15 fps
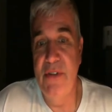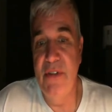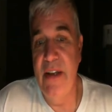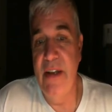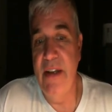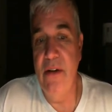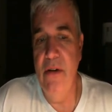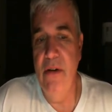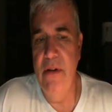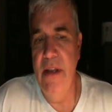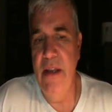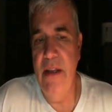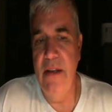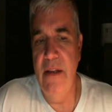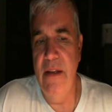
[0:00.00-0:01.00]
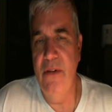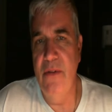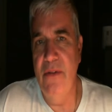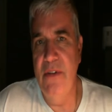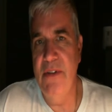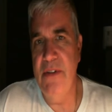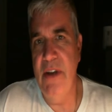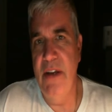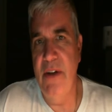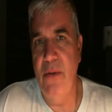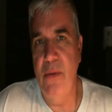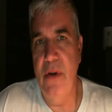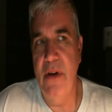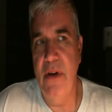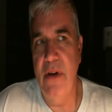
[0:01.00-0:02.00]
It was like, oh, hey,
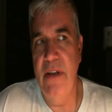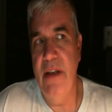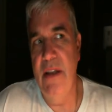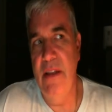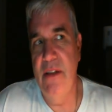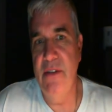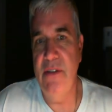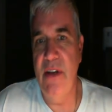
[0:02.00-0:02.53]
this kind of worked.